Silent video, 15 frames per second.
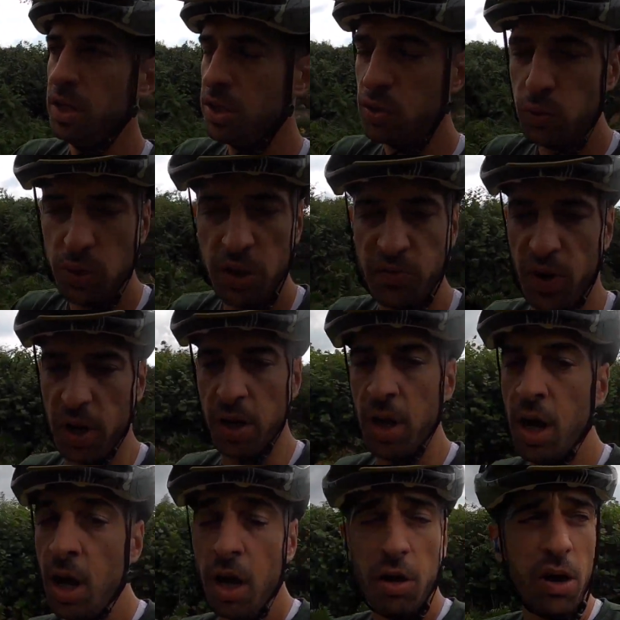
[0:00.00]
It's all just fun.
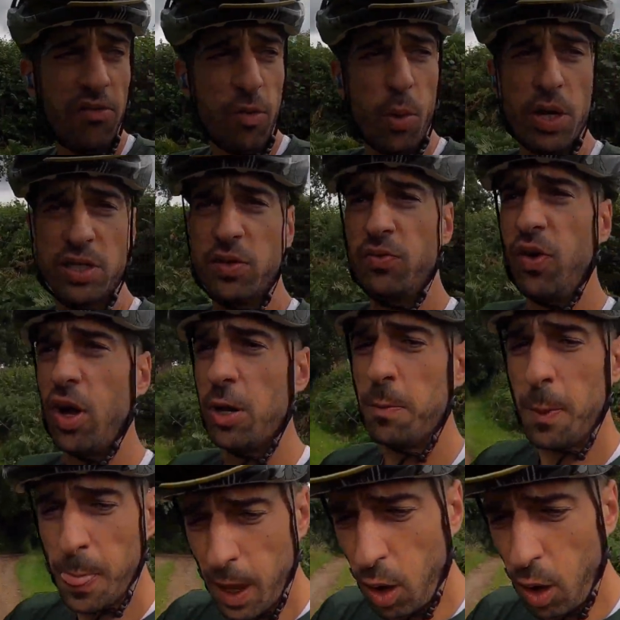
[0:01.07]
Gravel bikes are fun.